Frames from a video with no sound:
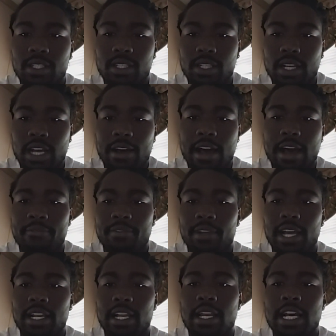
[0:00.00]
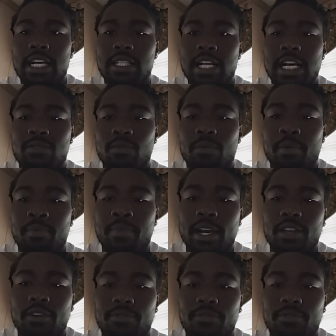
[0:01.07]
I feel like that's what prepares you for